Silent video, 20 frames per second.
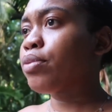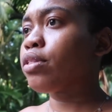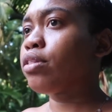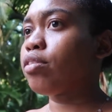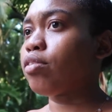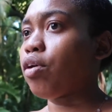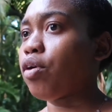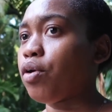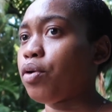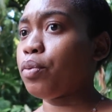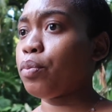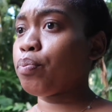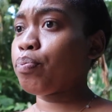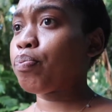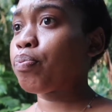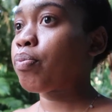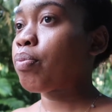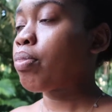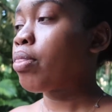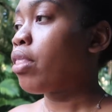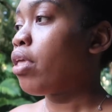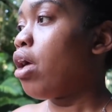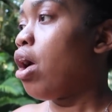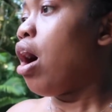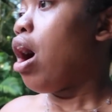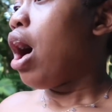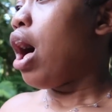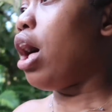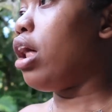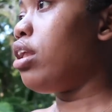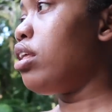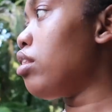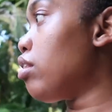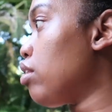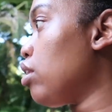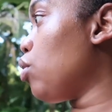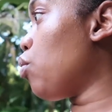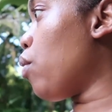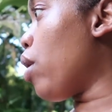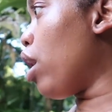So
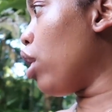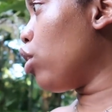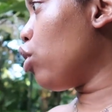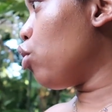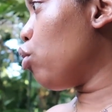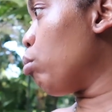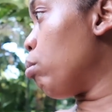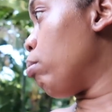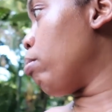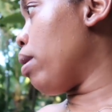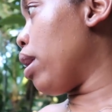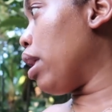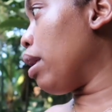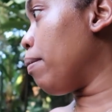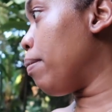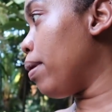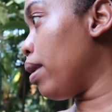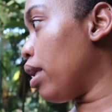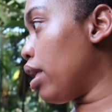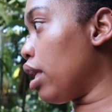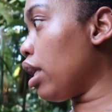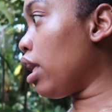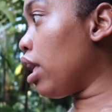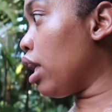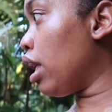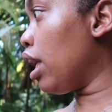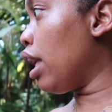honestly, while you may be